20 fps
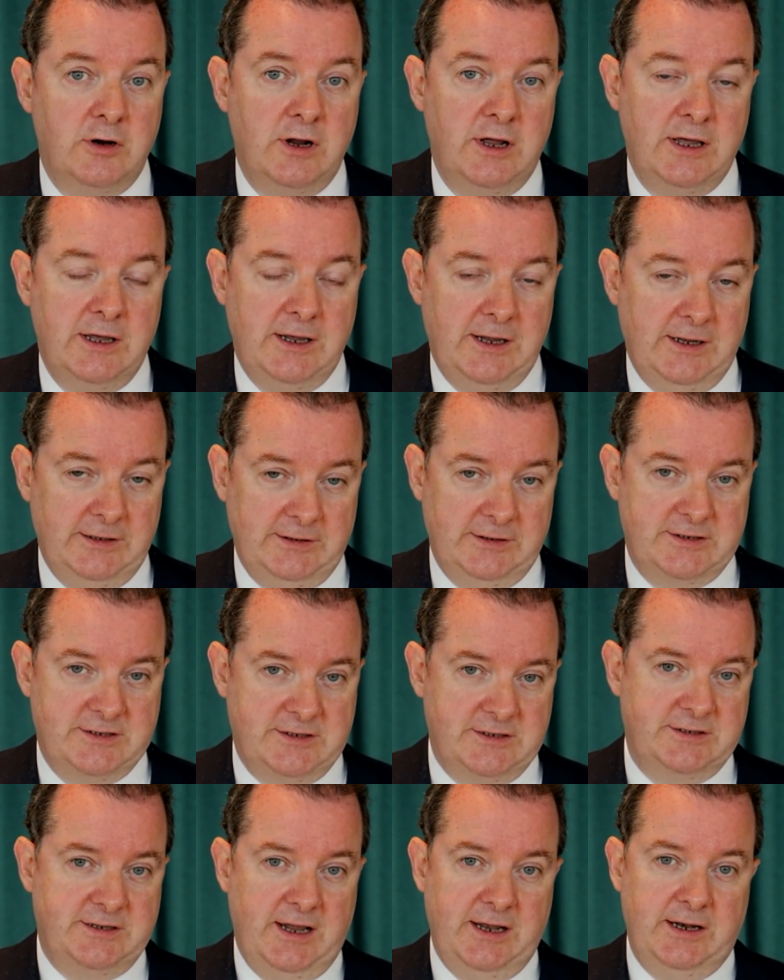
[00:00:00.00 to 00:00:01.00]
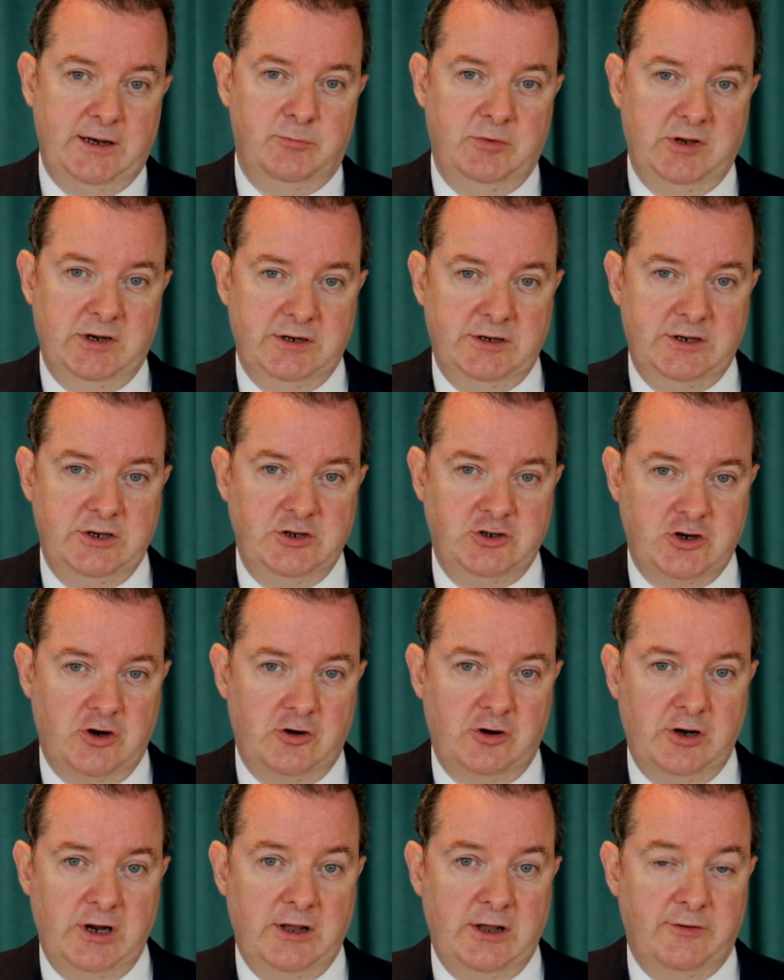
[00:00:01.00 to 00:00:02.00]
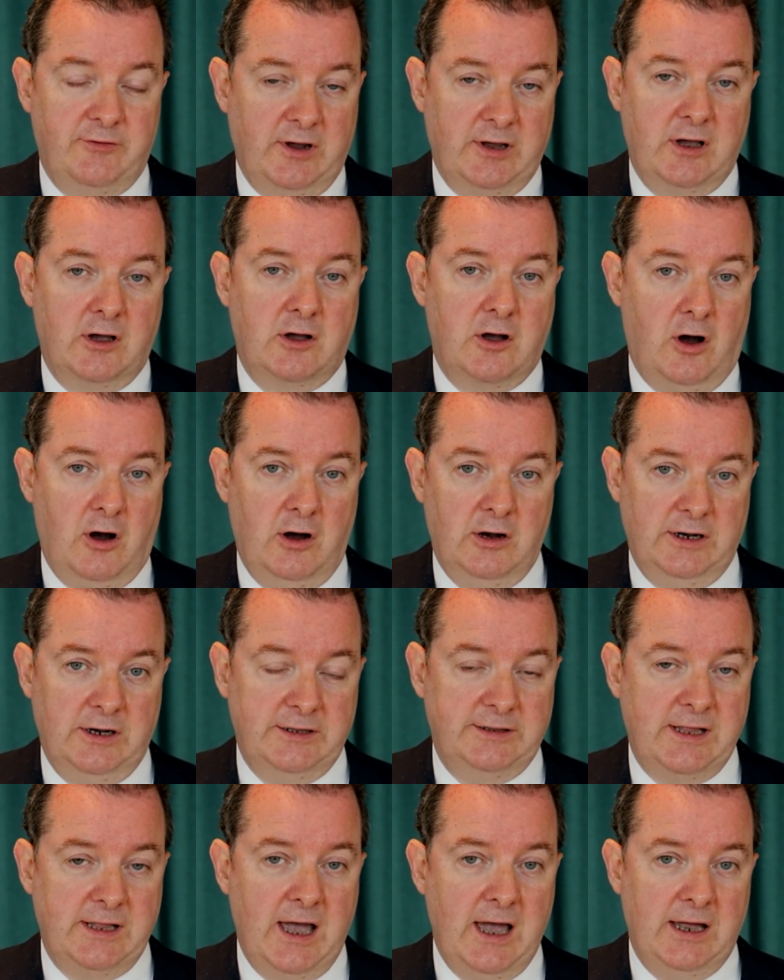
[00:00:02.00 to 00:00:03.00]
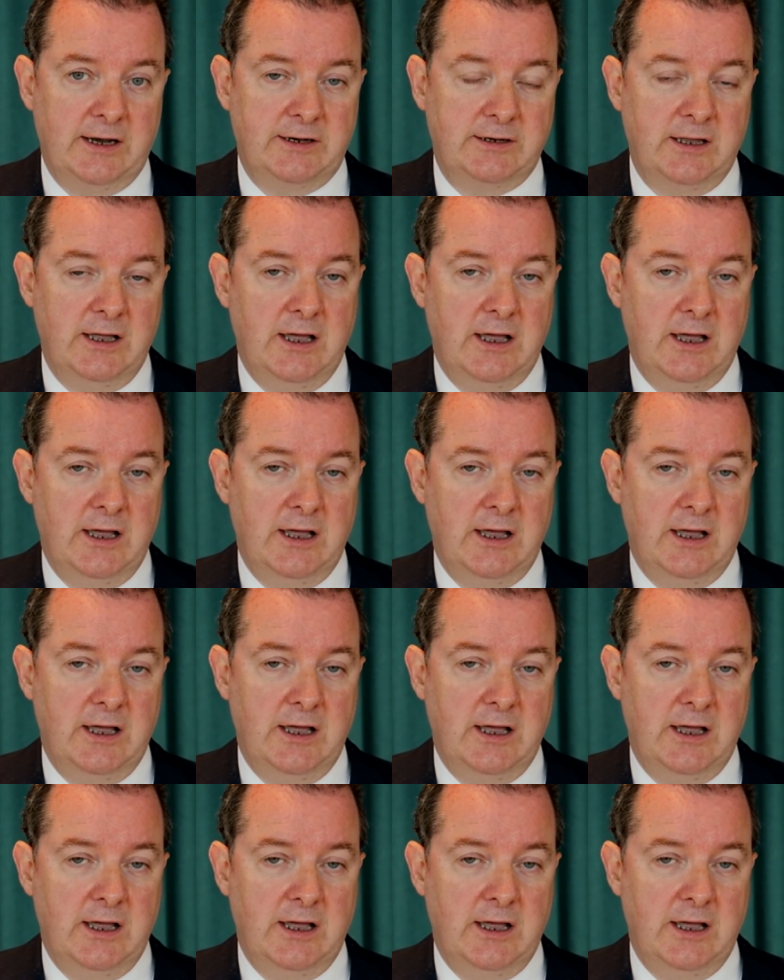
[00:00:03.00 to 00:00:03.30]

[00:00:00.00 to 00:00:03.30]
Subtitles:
in the sustainability journey, if I could call it that,